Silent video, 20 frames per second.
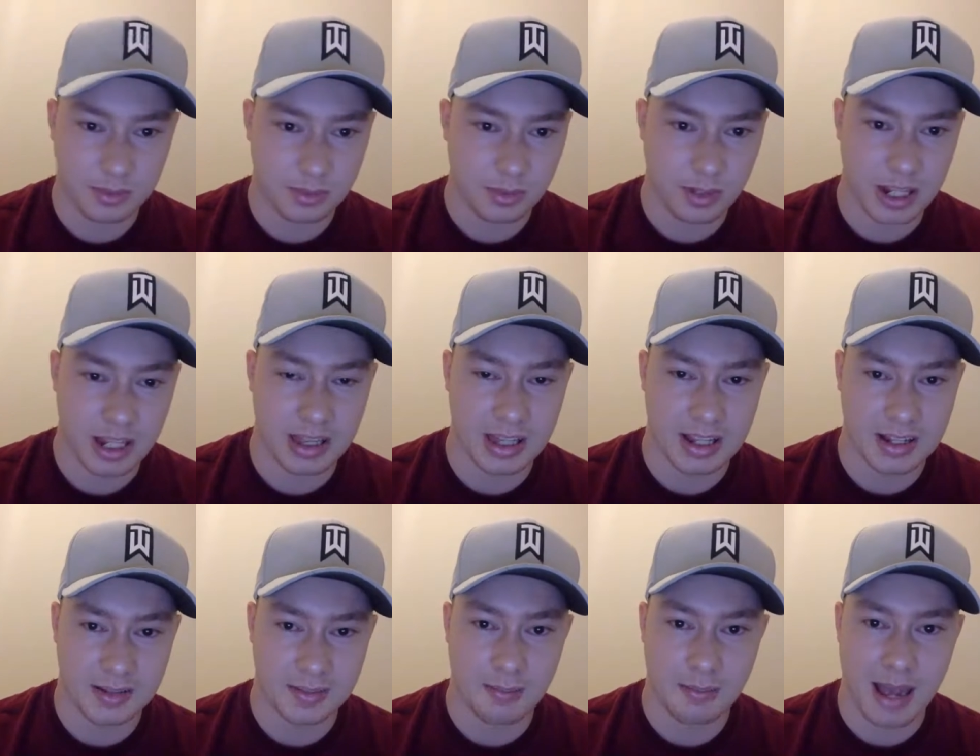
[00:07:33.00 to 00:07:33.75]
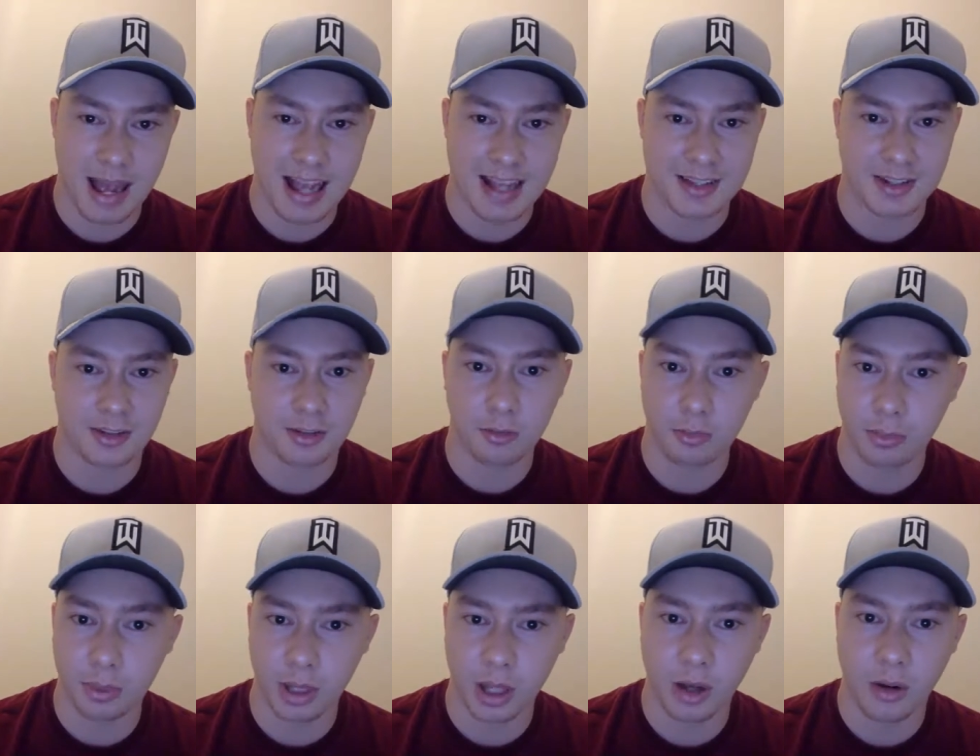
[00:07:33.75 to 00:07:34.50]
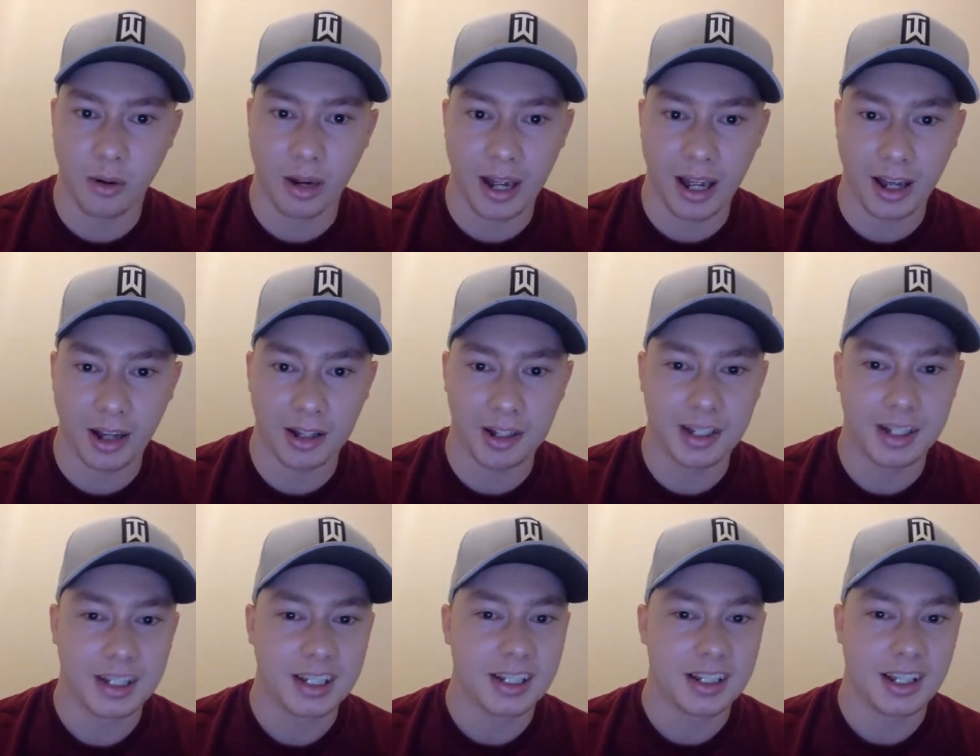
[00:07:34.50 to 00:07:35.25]
in this massive blowout
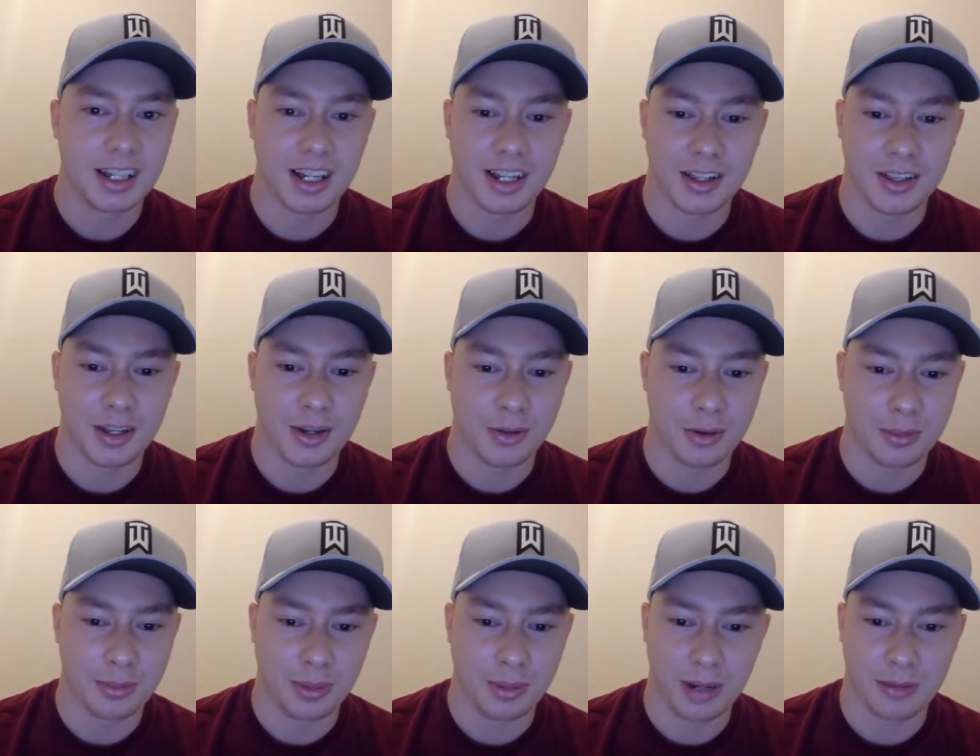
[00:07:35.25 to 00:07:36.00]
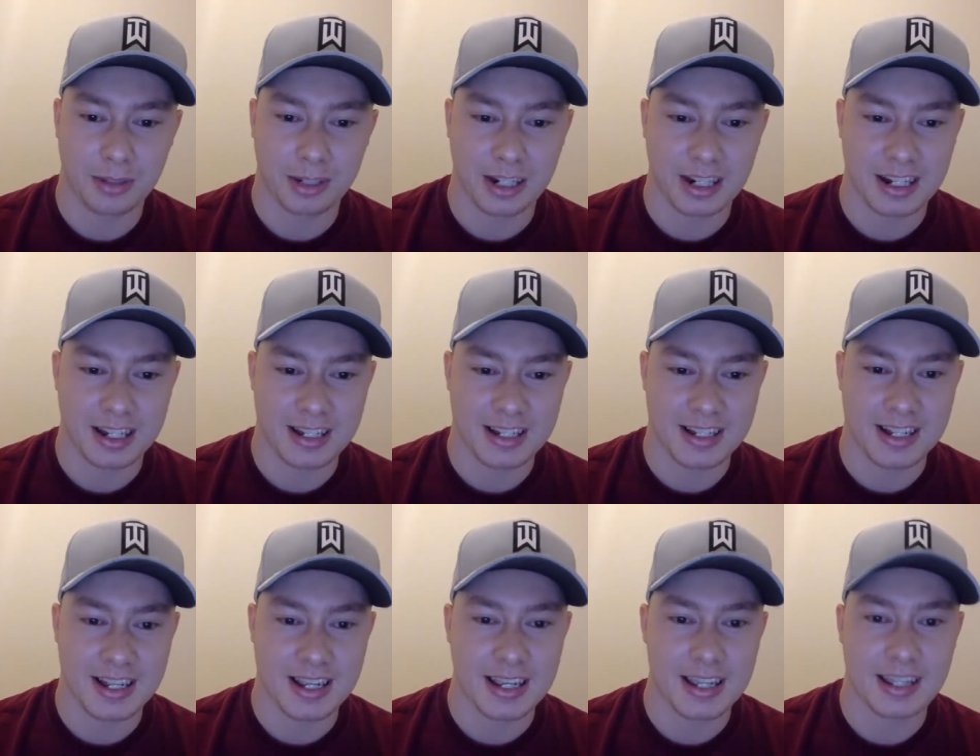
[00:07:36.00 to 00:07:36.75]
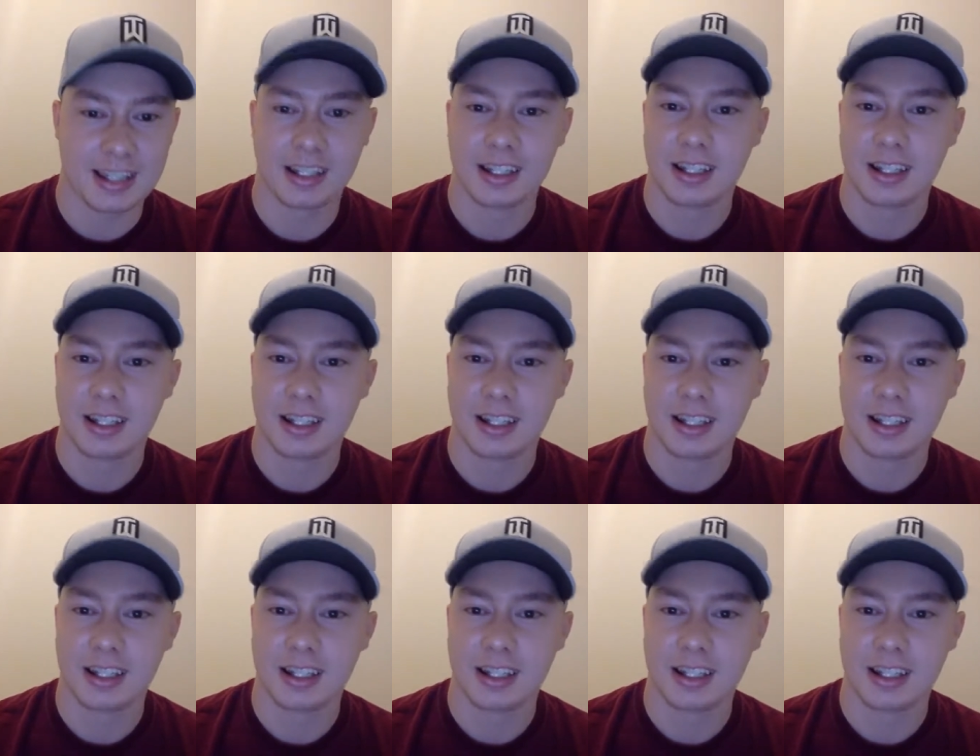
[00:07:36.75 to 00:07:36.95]
that we're probably going to see.